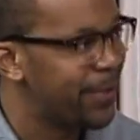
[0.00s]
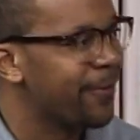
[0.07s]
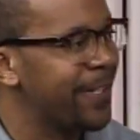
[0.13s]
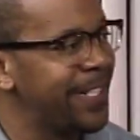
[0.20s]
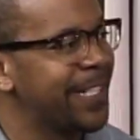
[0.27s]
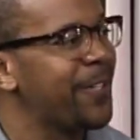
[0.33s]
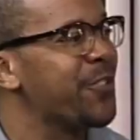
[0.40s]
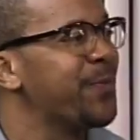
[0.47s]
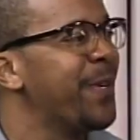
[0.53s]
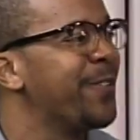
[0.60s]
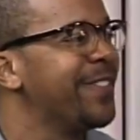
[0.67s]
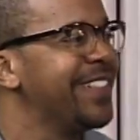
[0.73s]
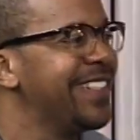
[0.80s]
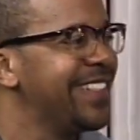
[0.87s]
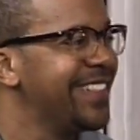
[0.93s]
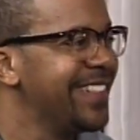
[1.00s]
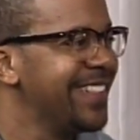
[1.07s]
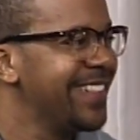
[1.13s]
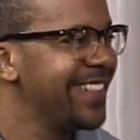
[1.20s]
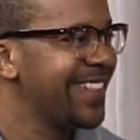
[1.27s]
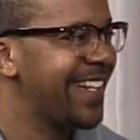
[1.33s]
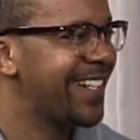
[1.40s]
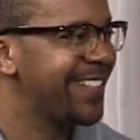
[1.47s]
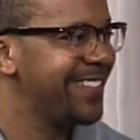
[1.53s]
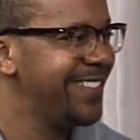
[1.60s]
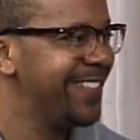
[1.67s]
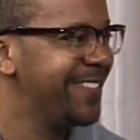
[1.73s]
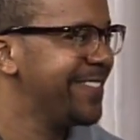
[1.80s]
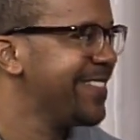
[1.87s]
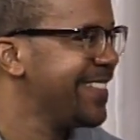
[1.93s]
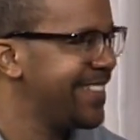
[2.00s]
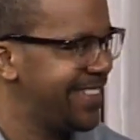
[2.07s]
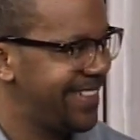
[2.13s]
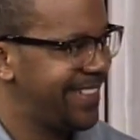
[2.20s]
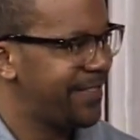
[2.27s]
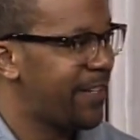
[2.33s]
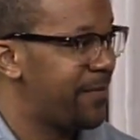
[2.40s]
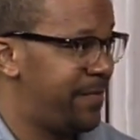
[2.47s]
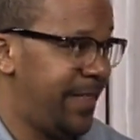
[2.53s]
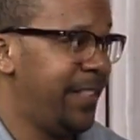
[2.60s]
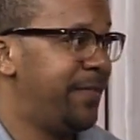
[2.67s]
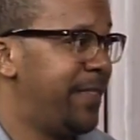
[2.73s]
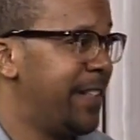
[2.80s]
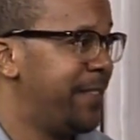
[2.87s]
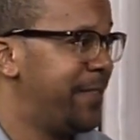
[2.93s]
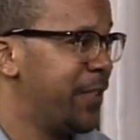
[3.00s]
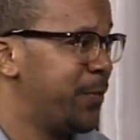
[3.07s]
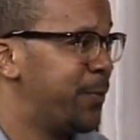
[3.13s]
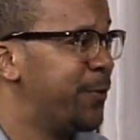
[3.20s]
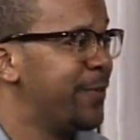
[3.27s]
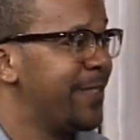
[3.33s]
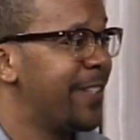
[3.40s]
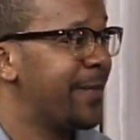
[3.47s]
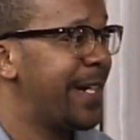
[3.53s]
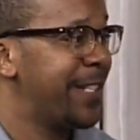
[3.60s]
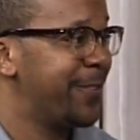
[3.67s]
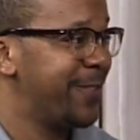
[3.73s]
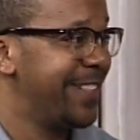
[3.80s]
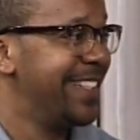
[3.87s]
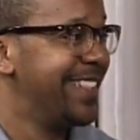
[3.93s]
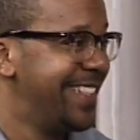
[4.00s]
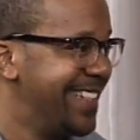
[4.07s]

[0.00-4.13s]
to run into Coach Moton and kind of, you know, he's very visible. Everybody right. knows who he is.